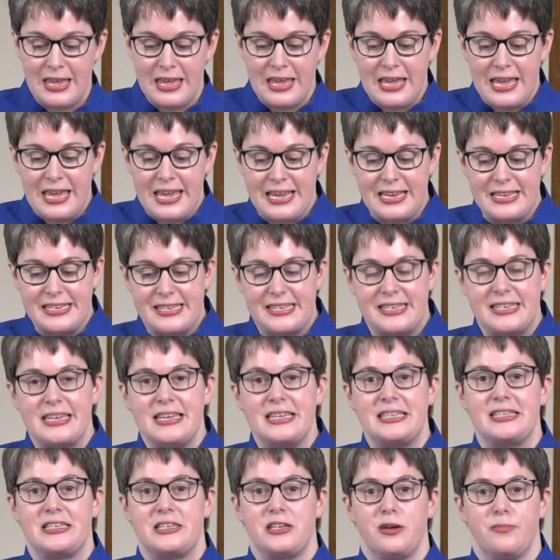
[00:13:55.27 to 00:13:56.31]
His
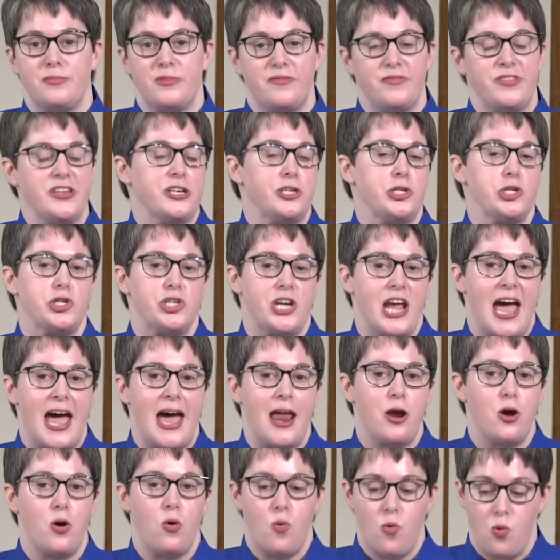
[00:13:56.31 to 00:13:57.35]
system of these
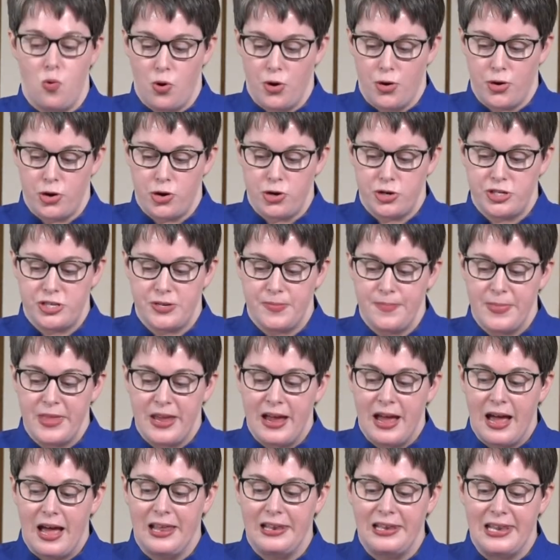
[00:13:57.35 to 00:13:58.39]
shadow orders
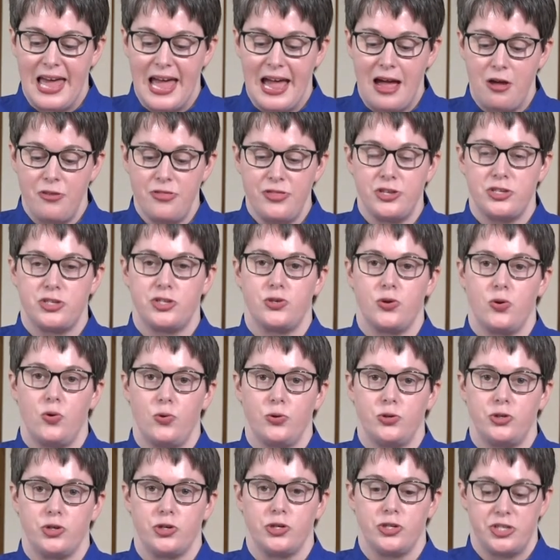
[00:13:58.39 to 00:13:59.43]
allowed the
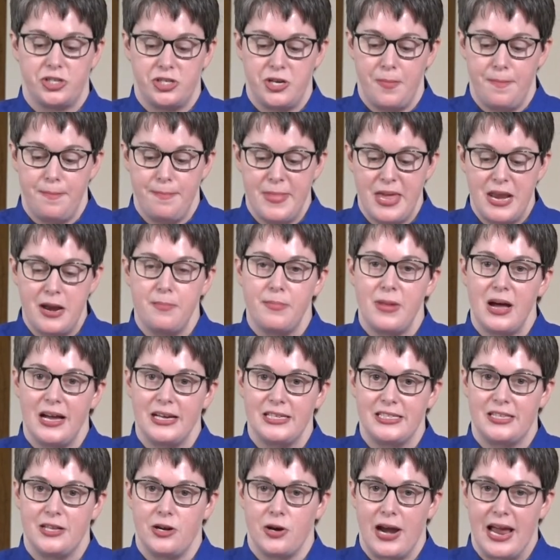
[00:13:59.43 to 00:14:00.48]
soldiers to minimize
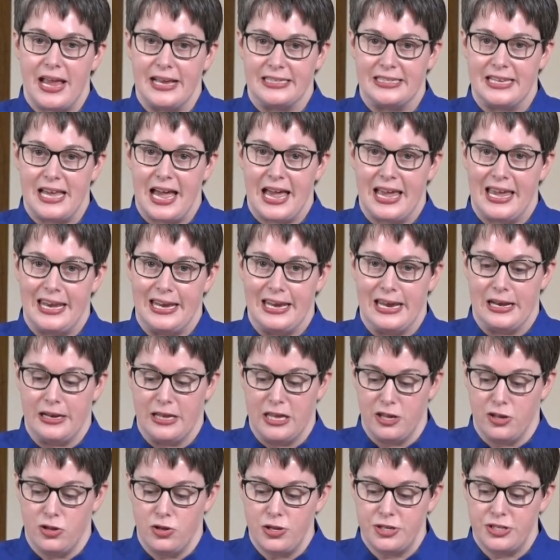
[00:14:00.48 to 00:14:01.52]
their anxiety and
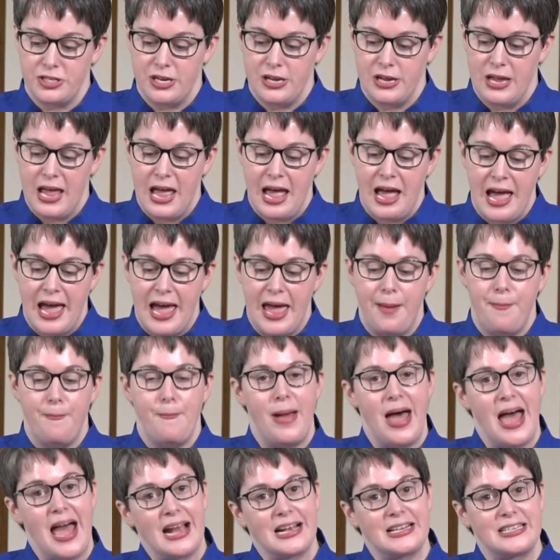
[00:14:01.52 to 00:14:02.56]
guilt and
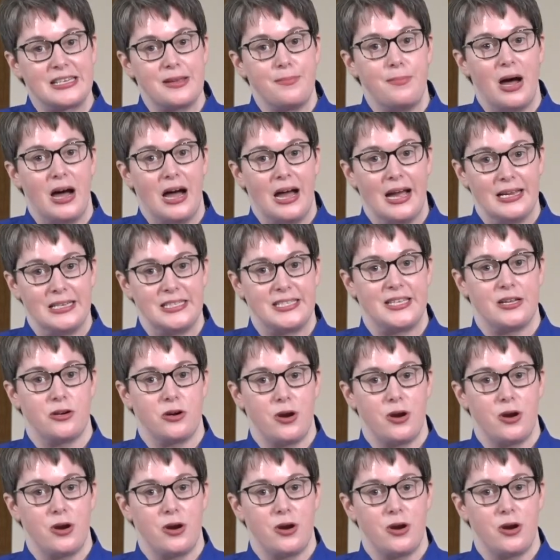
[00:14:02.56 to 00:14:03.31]
maximize their